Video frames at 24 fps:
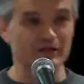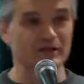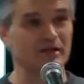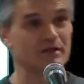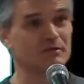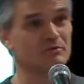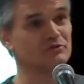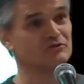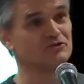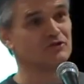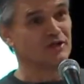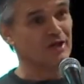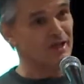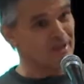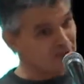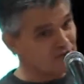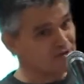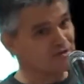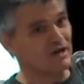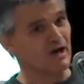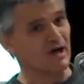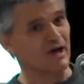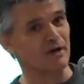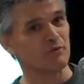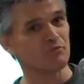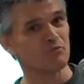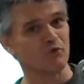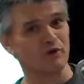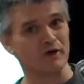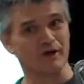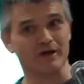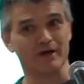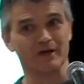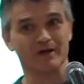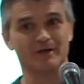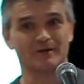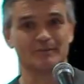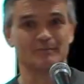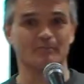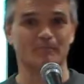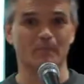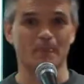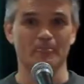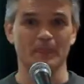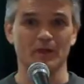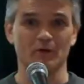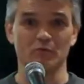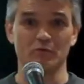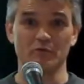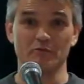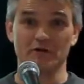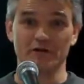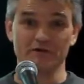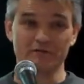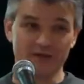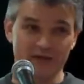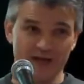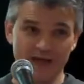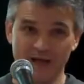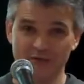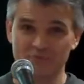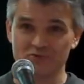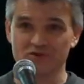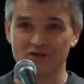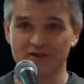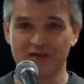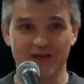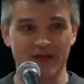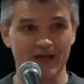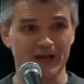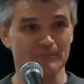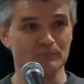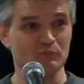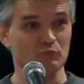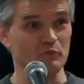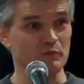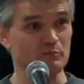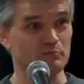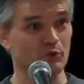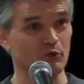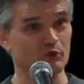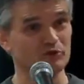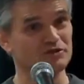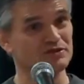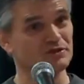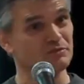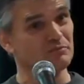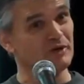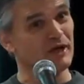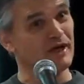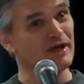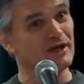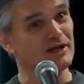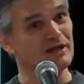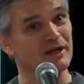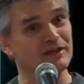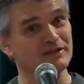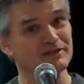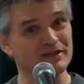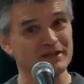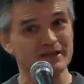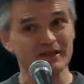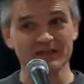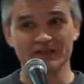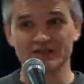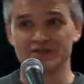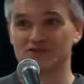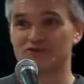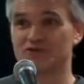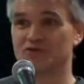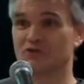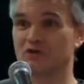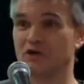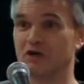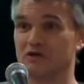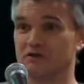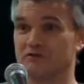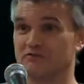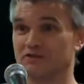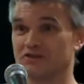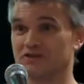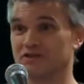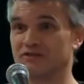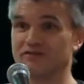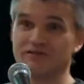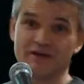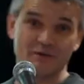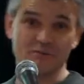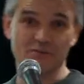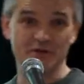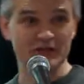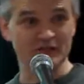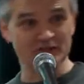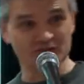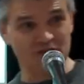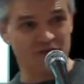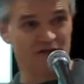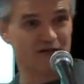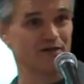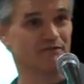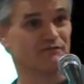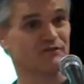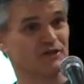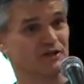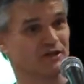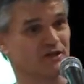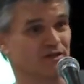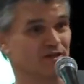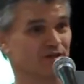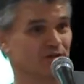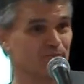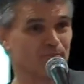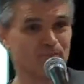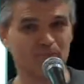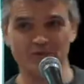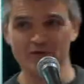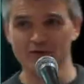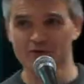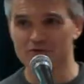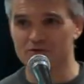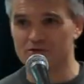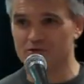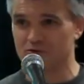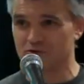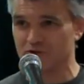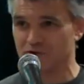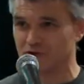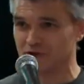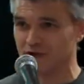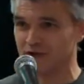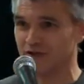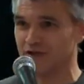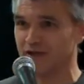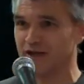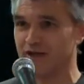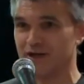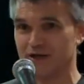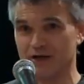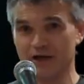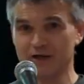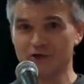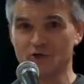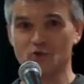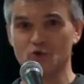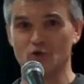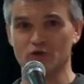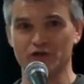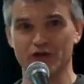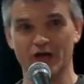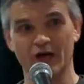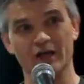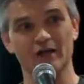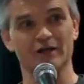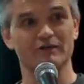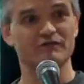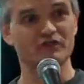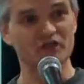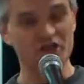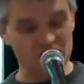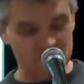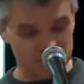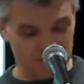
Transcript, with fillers: And then there was another time where we were living in Amsterdam, we bought some airline tickets to go and visit family in South Africa through an airline called Al